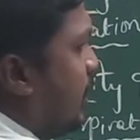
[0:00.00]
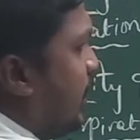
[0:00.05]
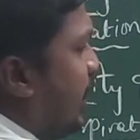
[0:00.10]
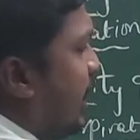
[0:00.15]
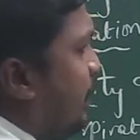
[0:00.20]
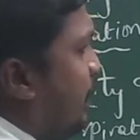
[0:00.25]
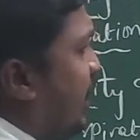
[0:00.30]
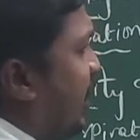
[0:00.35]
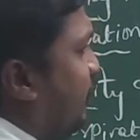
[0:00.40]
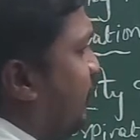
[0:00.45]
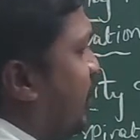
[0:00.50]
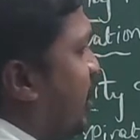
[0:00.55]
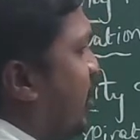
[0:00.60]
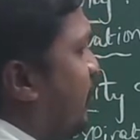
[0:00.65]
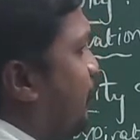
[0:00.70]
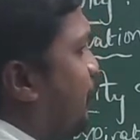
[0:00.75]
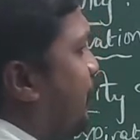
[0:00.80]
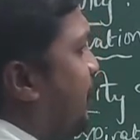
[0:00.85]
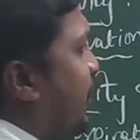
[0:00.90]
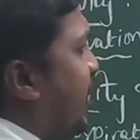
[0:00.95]
In between
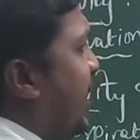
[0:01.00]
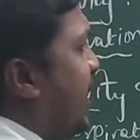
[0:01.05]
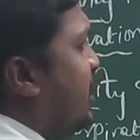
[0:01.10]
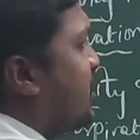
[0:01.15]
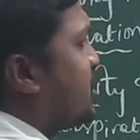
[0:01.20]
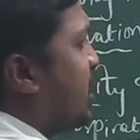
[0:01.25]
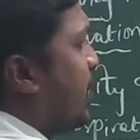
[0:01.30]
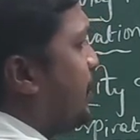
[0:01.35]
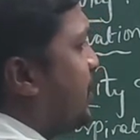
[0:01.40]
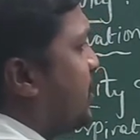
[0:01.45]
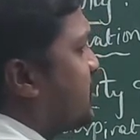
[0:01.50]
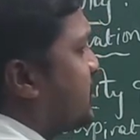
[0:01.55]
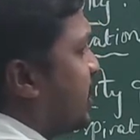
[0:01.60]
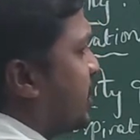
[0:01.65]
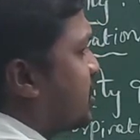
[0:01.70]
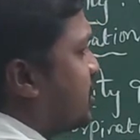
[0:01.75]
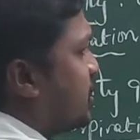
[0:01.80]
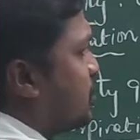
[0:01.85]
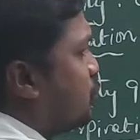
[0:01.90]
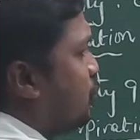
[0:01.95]
of bean-shaped
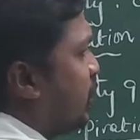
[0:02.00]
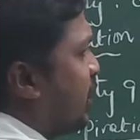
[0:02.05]
structures,